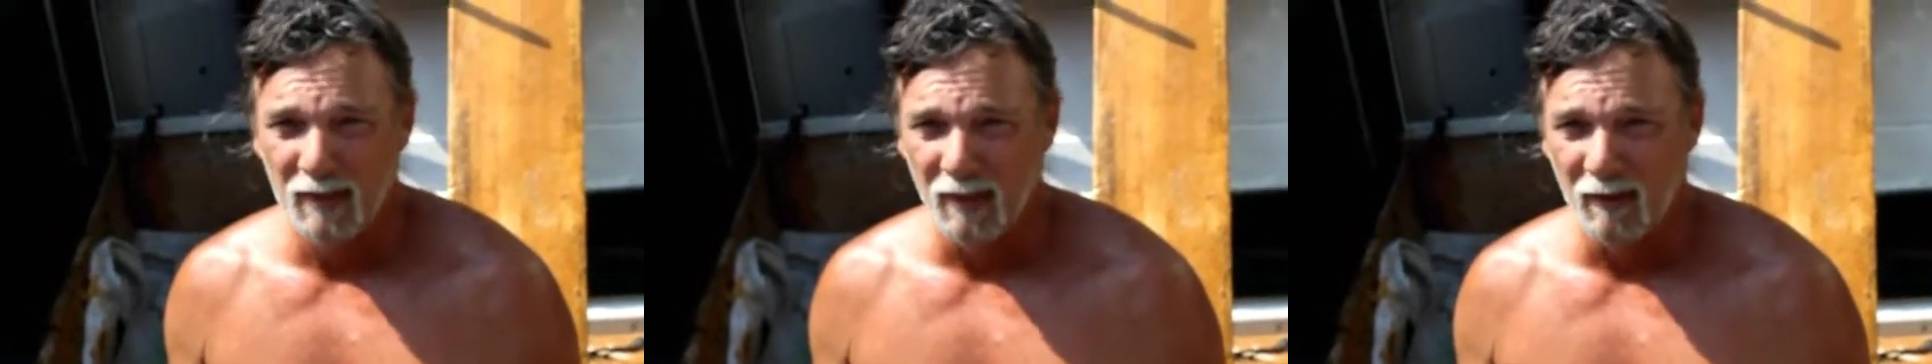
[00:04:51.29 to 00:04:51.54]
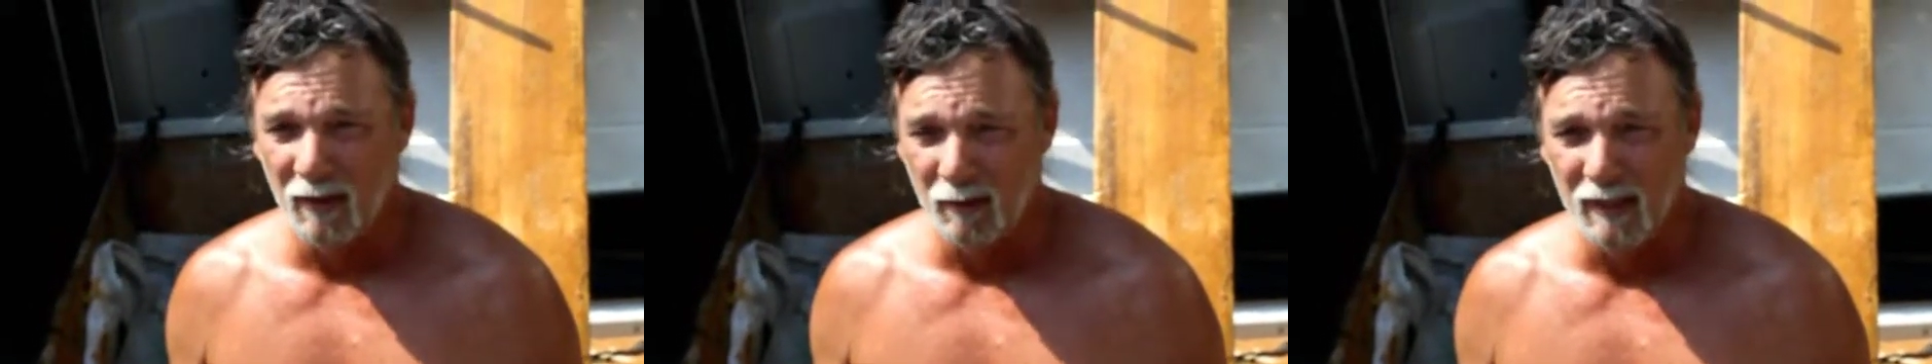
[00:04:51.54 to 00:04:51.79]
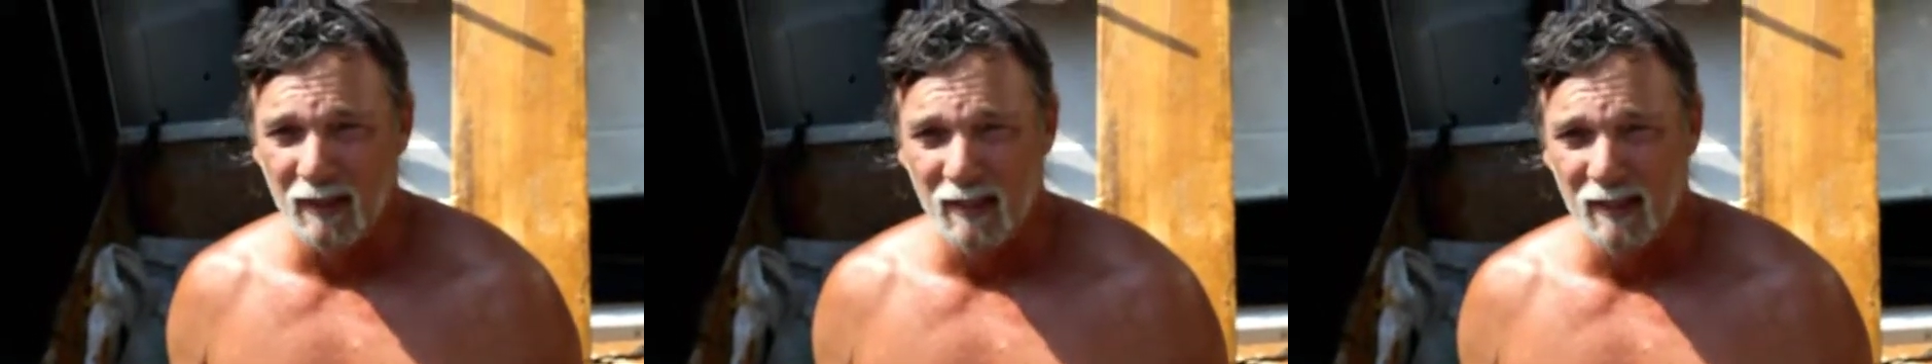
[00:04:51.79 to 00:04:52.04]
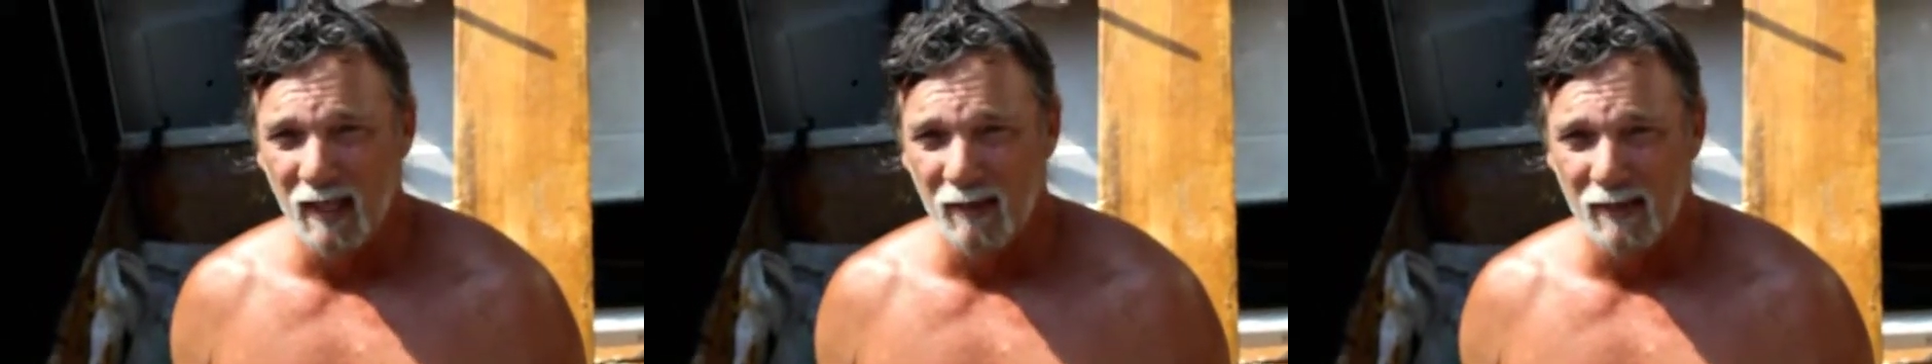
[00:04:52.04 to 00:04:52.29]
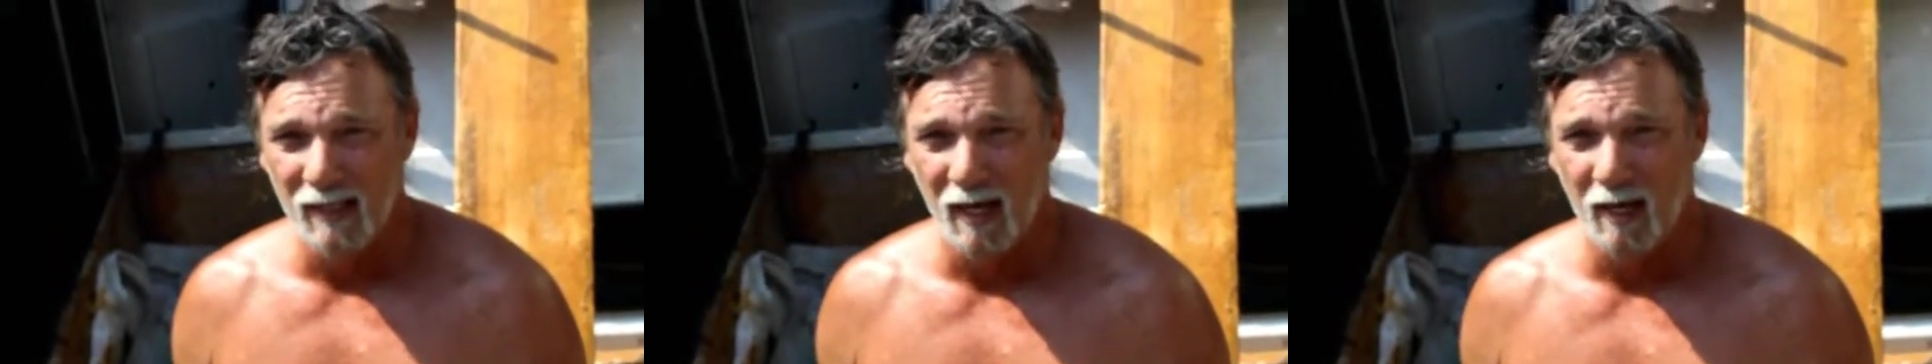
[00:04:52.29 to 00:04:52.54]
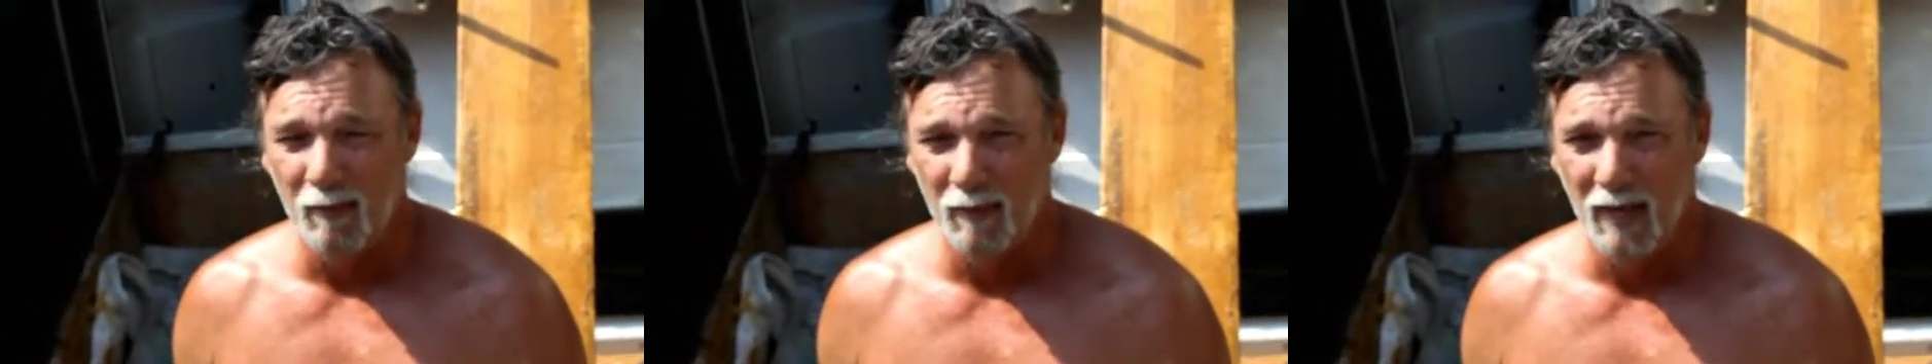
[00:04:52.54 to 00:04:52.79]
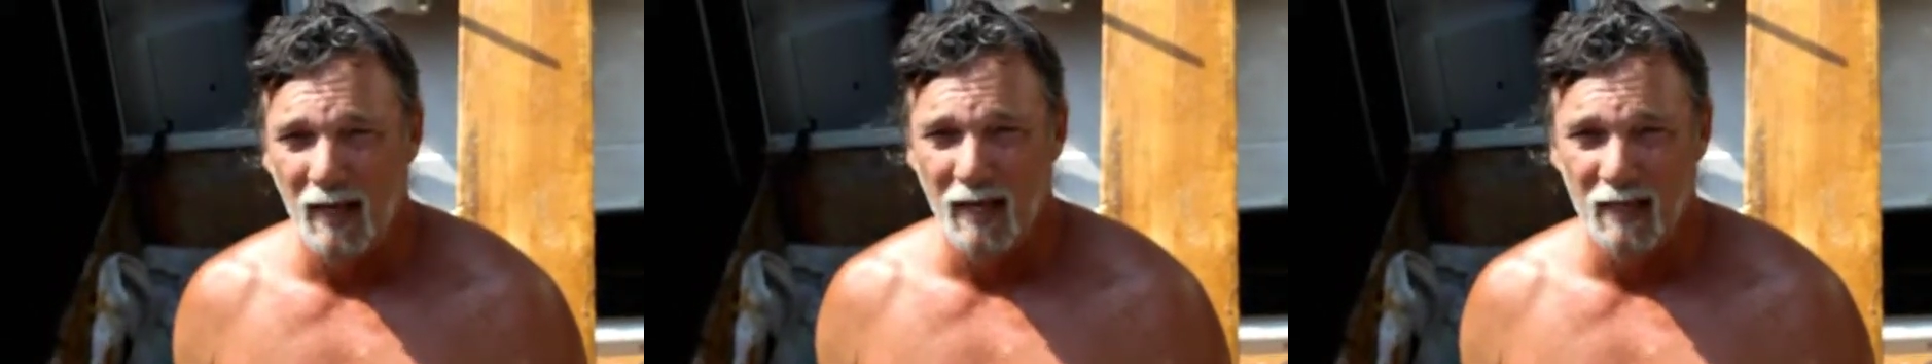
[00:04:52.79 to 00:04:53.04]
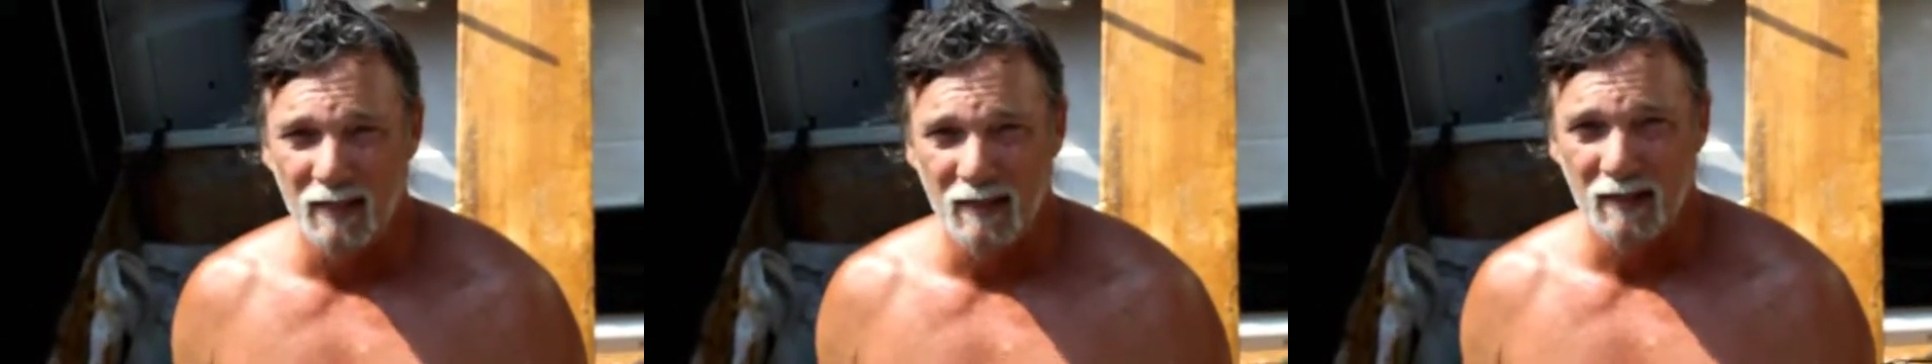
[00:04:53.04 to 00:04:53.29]
so it'll be the same setup
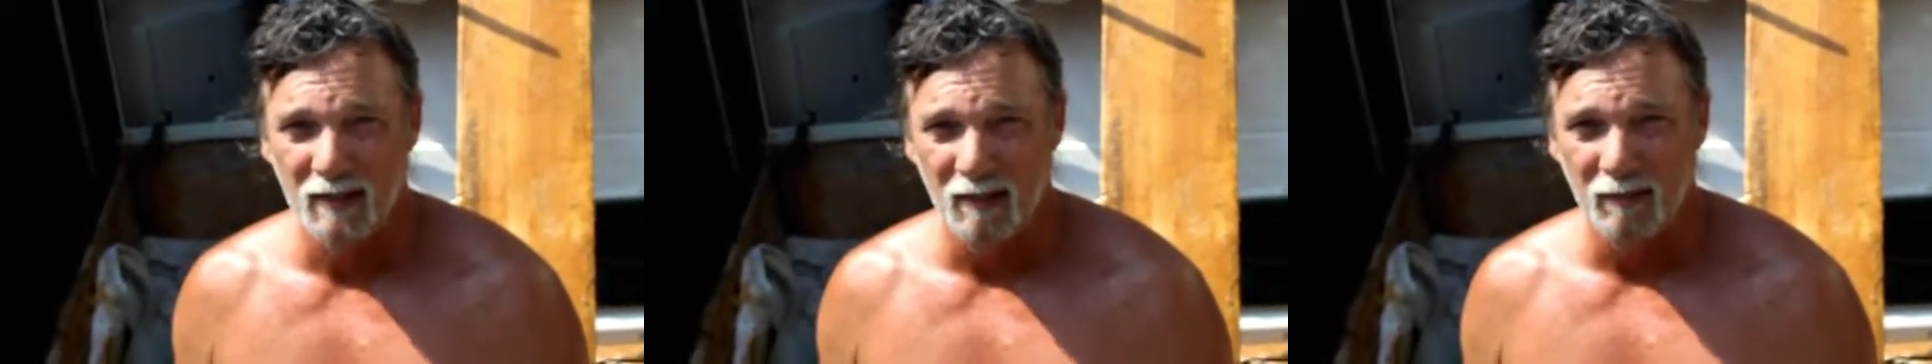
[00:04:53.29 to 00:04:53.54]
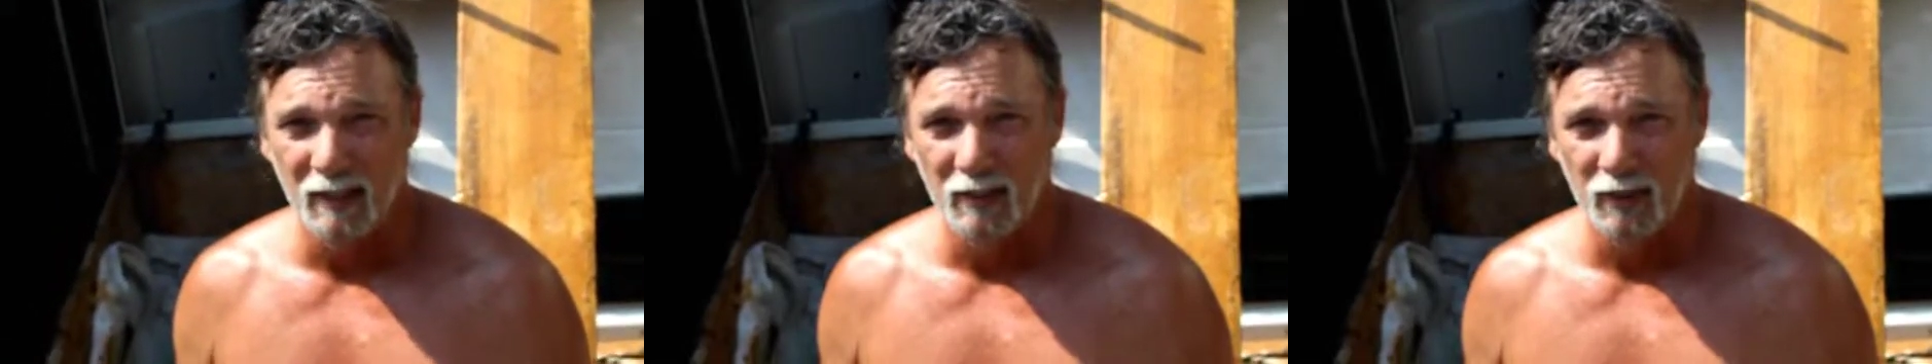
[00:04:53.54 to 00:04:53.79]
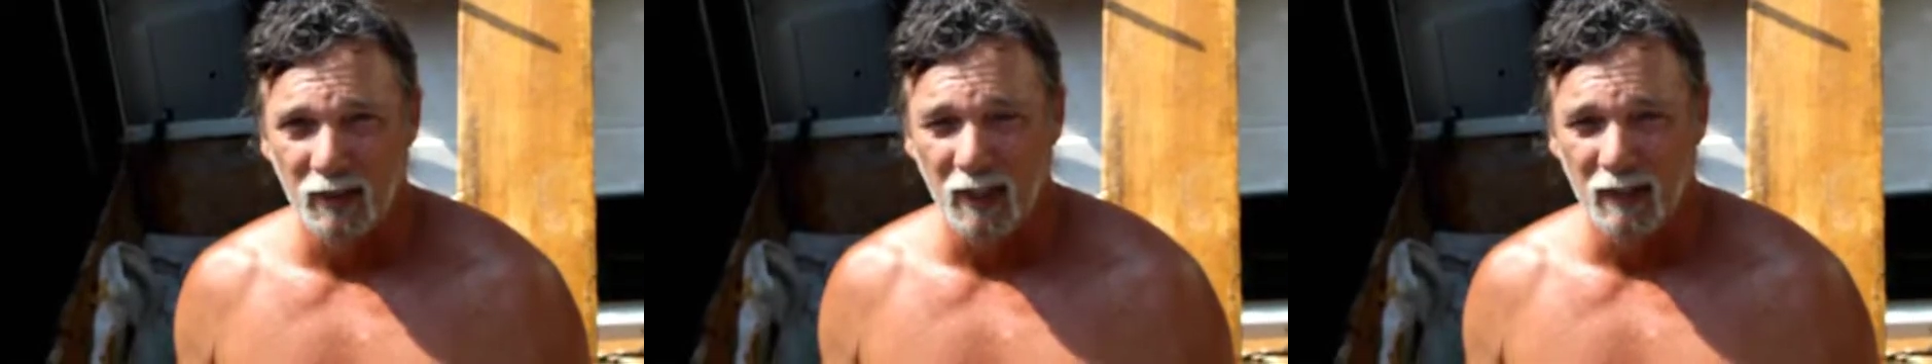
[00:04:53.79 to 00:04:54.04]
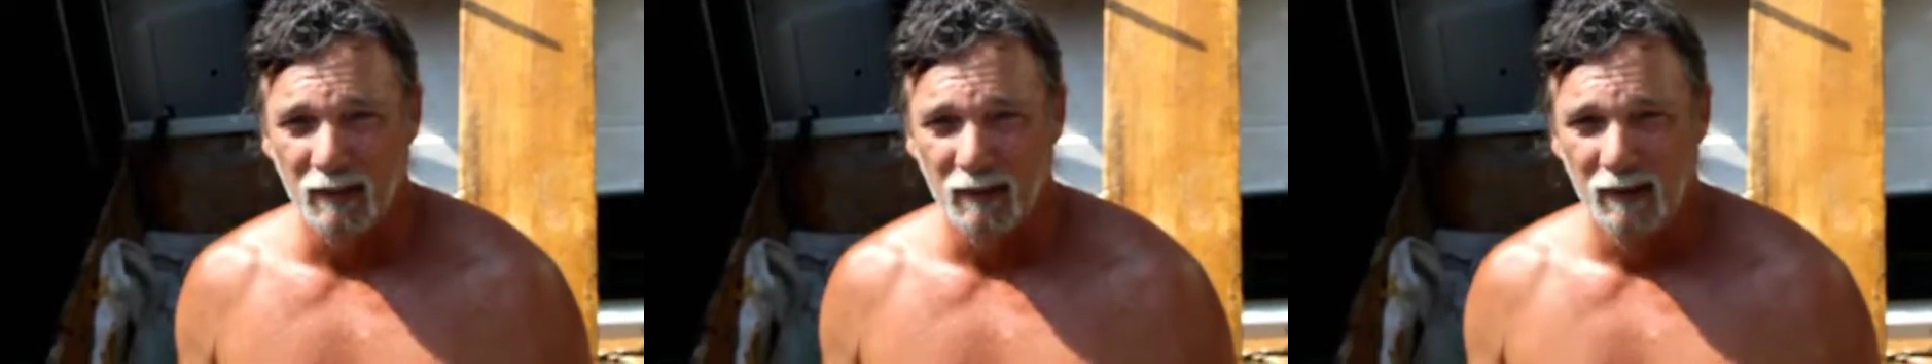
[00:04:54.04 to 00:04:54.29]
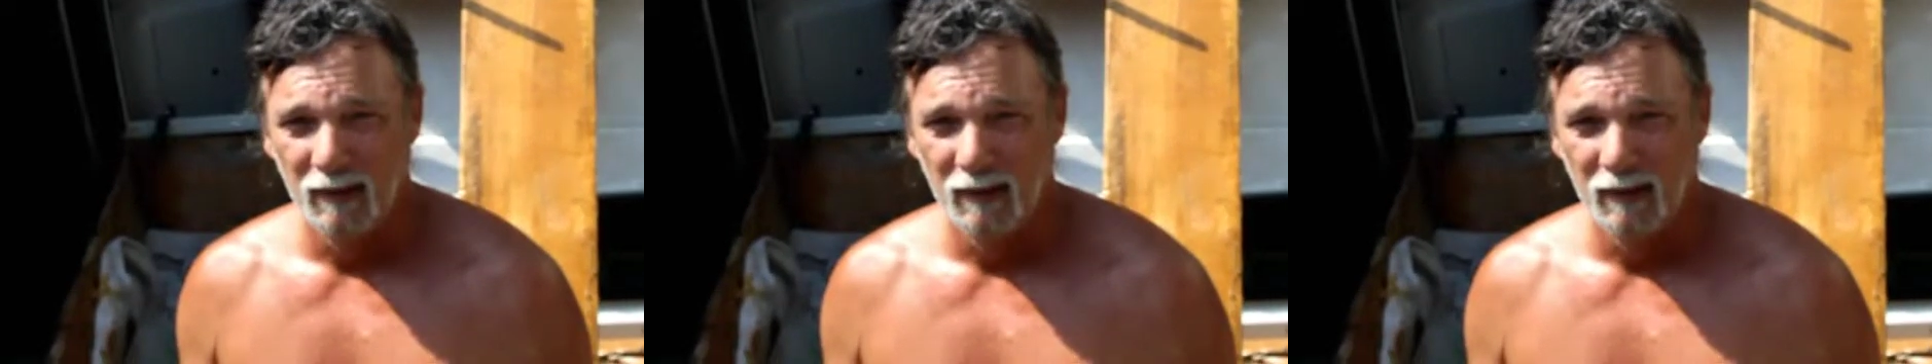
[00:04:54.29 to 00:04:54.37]
as the big truck.